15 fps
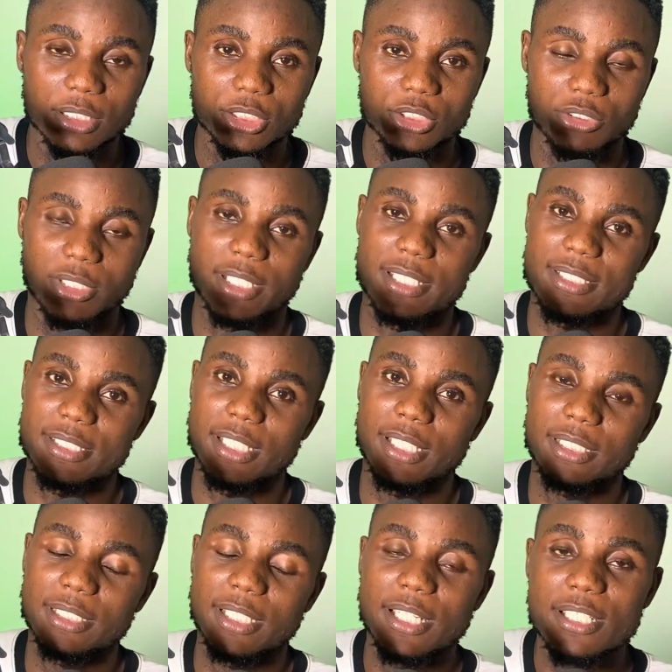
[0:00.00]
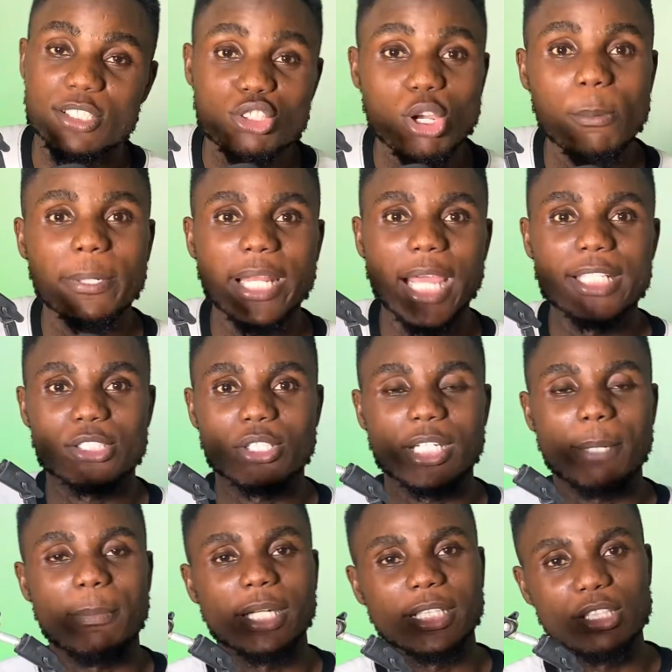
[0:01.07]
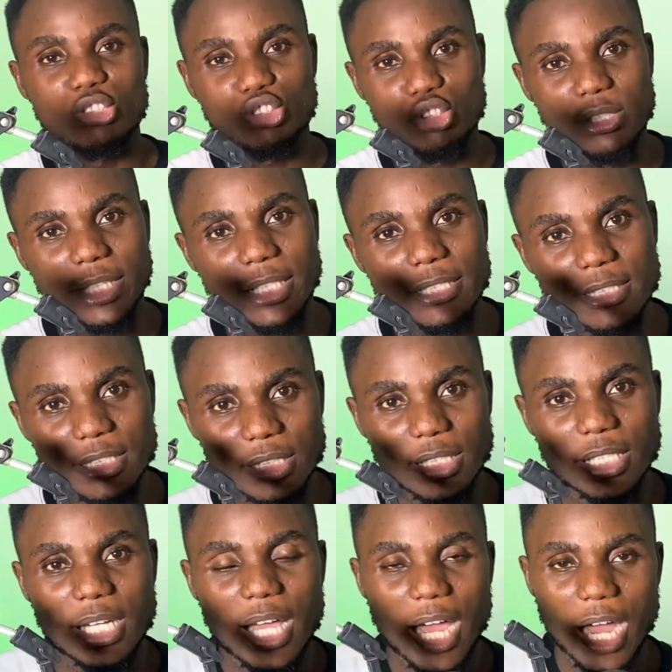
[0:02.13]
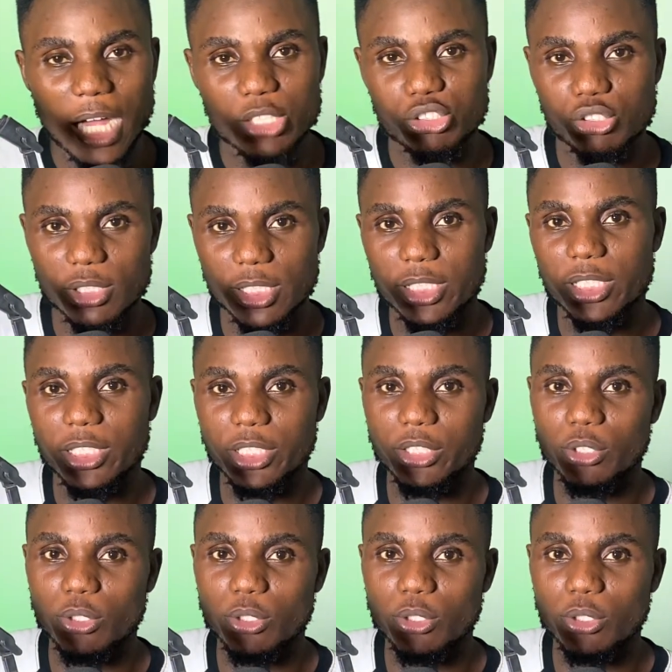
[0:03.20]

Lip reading: You understand? Sometimes it's not about the students actually,